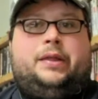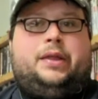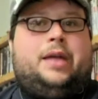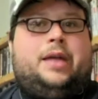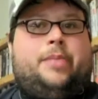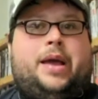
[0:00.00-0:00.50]

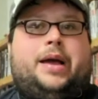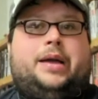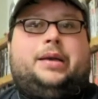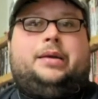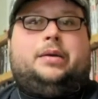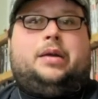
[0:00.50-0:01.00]
and Matt,
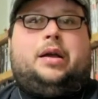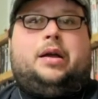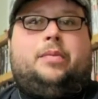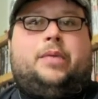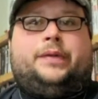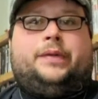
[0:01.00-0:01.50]

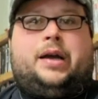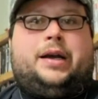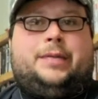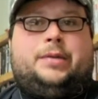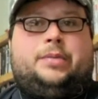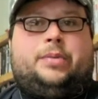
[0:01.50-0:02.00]
I've talked
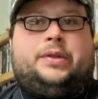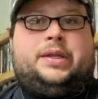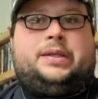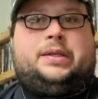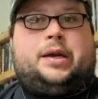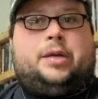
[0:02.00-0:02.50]
to them about
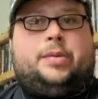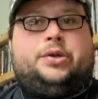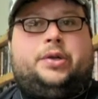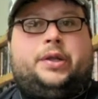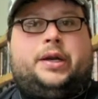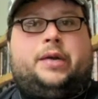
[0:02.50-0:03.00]
this
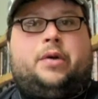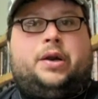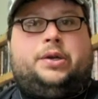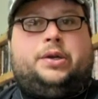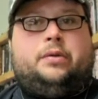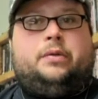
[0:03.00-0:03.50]
documentary that I want
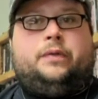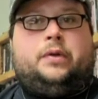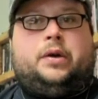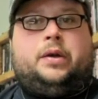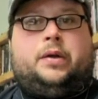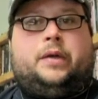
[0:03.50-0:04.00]
to do
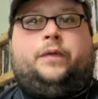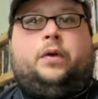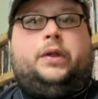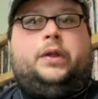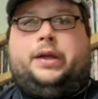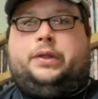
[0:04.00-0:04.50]
for a
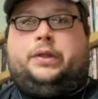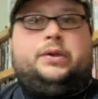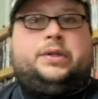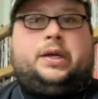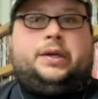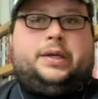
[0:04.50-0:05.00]
full length
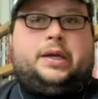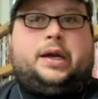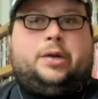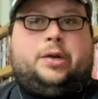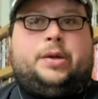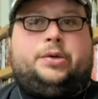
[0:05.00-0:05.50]
ghost hunting
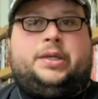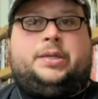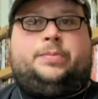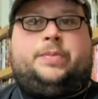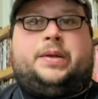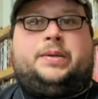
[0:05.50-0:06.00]
documentary,
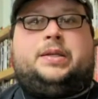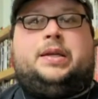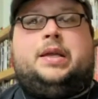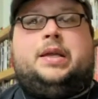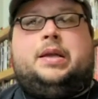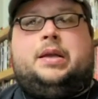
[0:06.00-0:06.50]

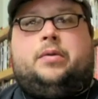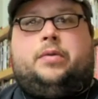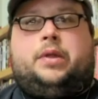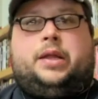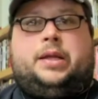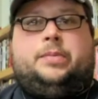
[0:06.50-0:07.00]

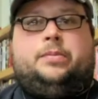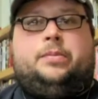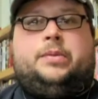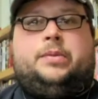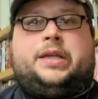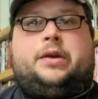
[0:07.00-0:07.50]
really
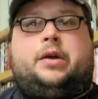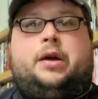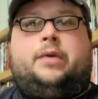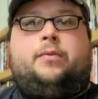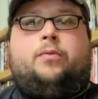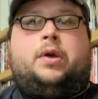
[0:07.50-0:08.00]
centered
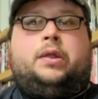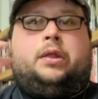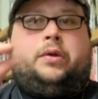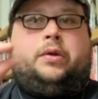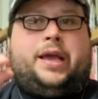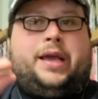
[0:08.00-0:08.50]
on one
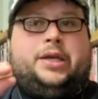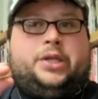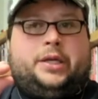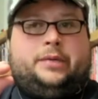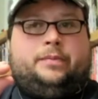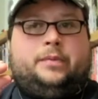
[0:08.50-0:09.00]
location.